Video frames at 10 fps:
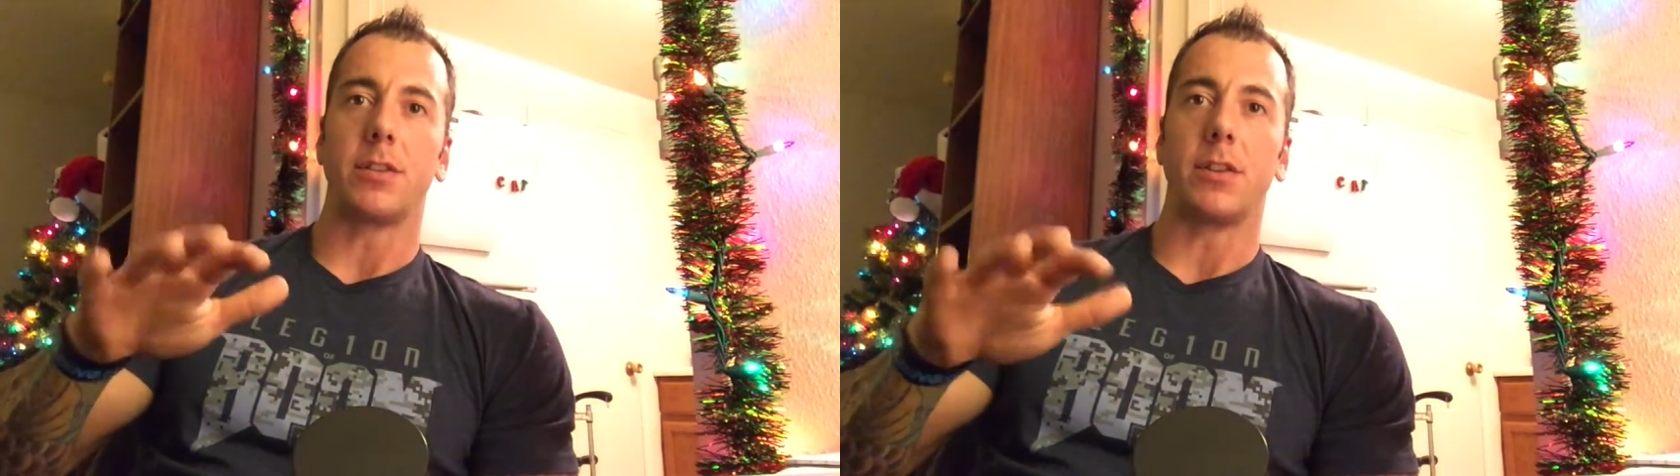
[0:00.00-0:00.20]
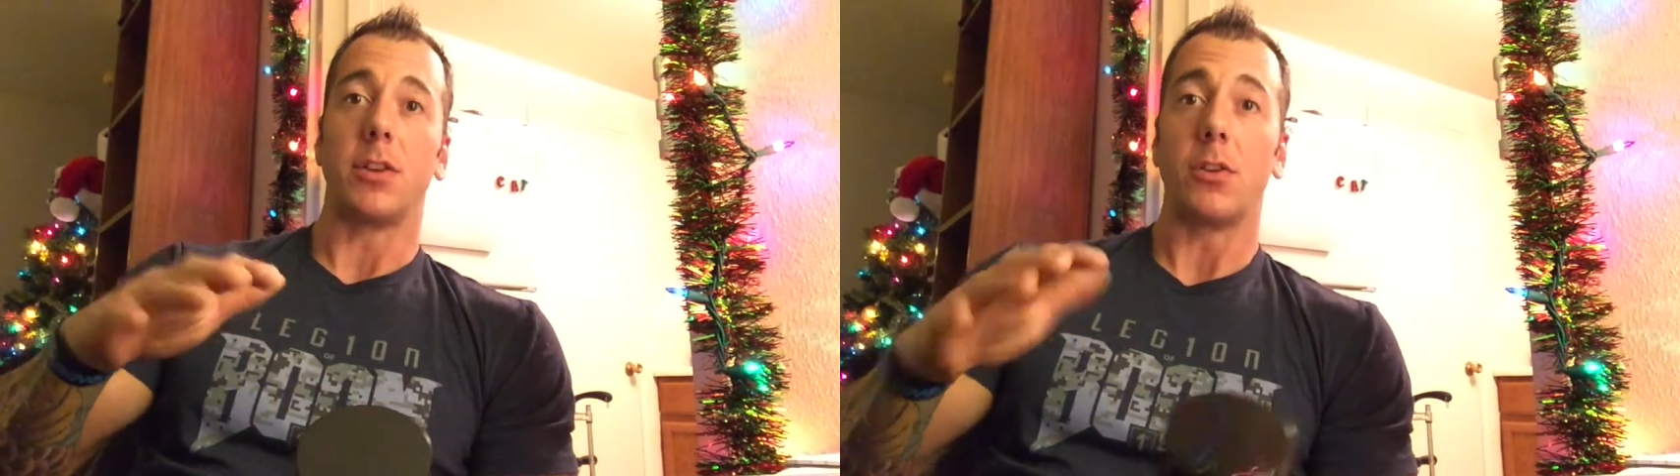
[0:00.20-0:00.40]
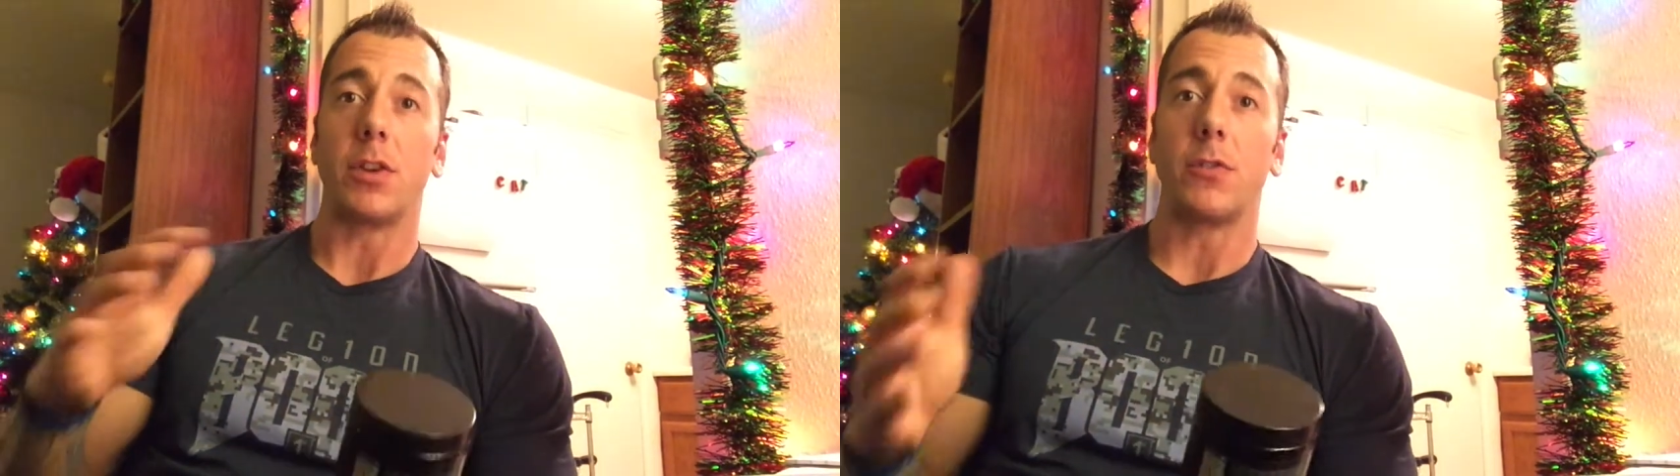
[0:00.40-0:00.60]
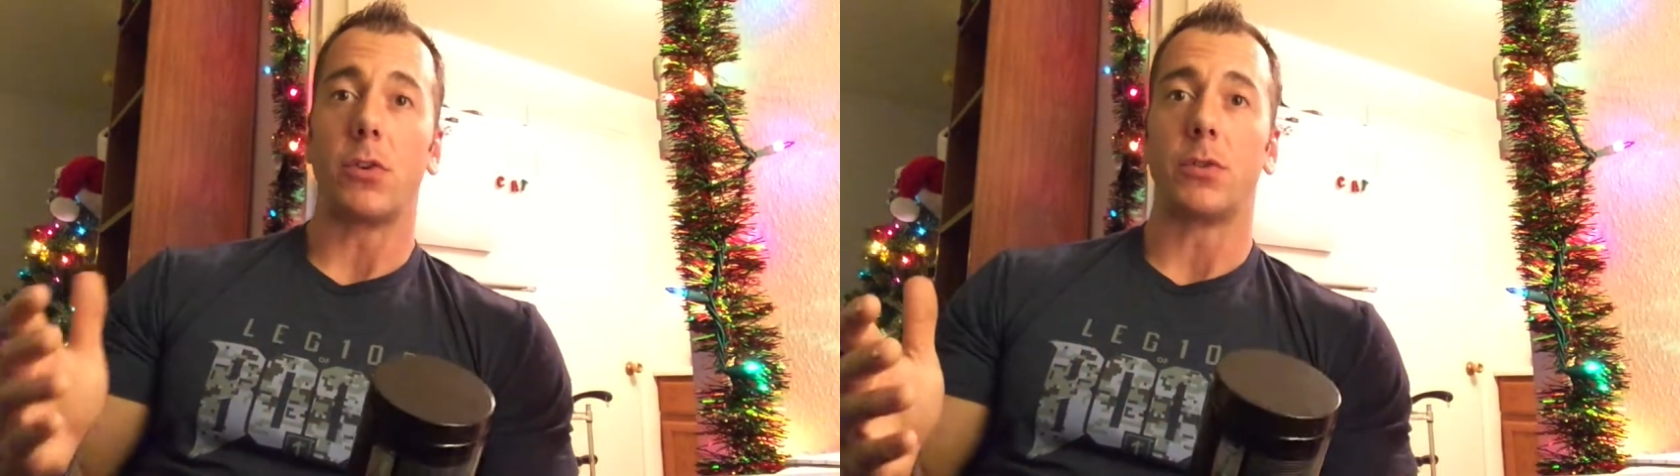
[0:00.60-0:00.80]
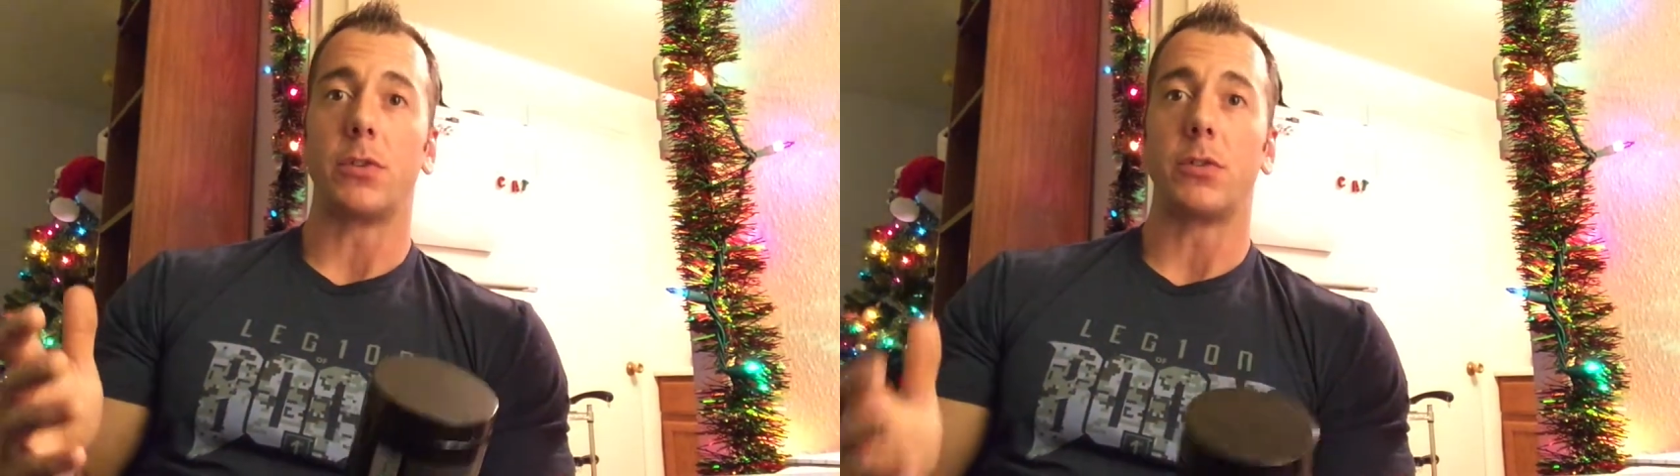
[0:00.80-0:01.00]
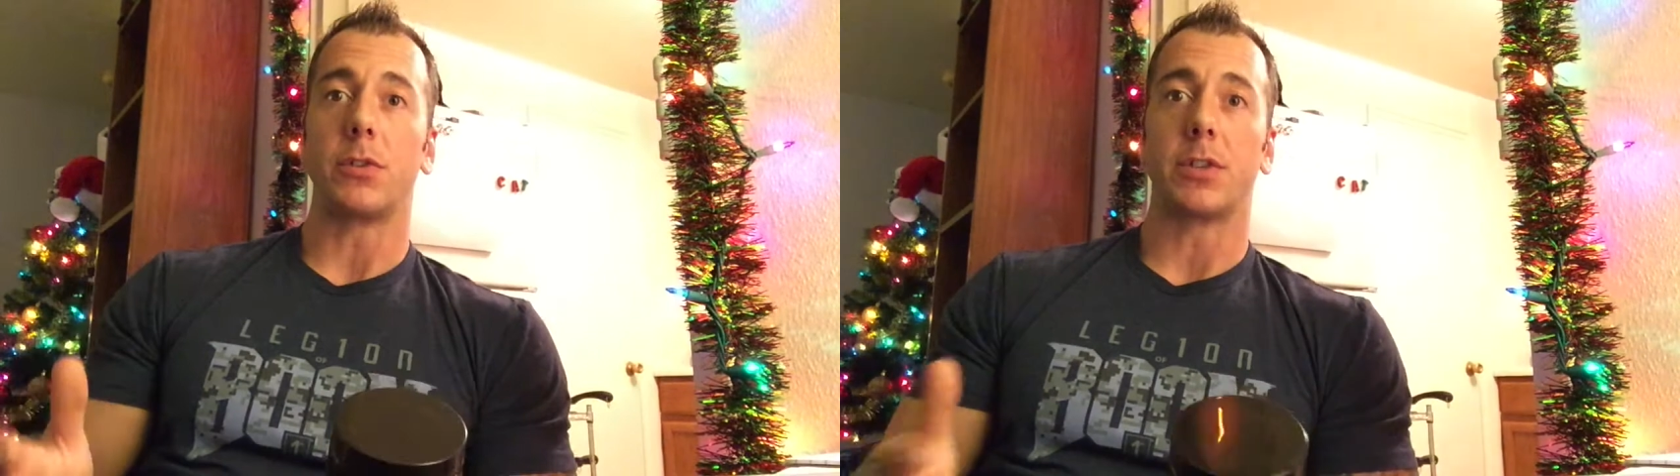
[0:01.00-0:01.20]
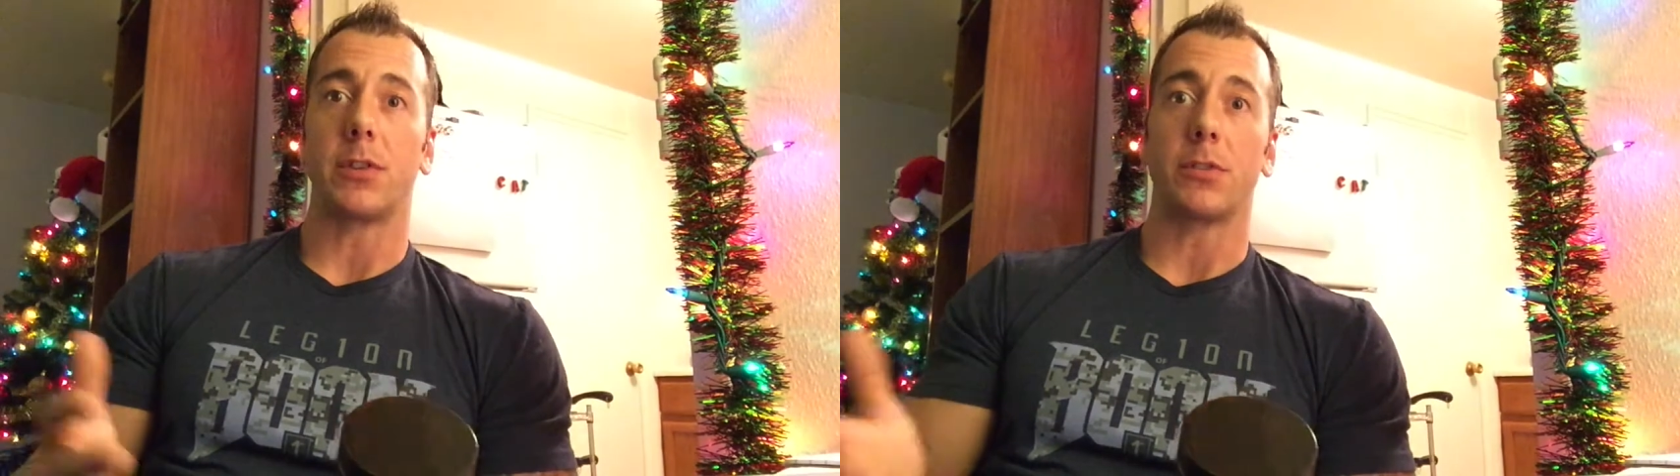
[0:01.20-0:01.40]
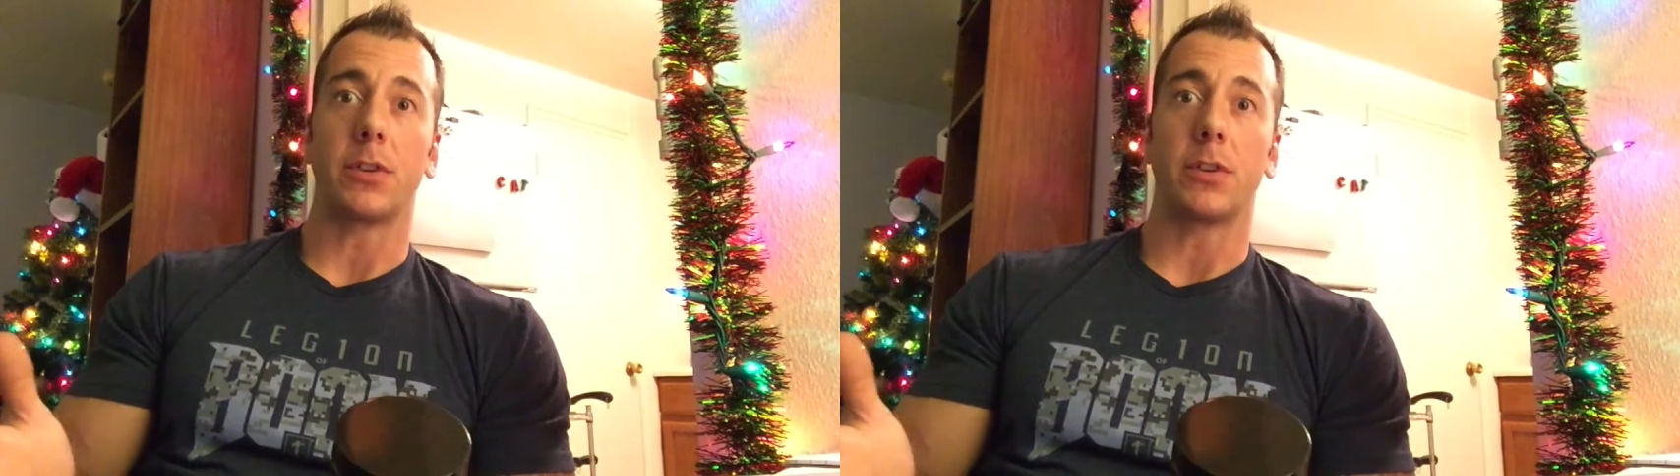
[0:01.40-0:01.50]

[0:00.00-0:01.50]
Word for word: you know, you don't even know what to do yourself.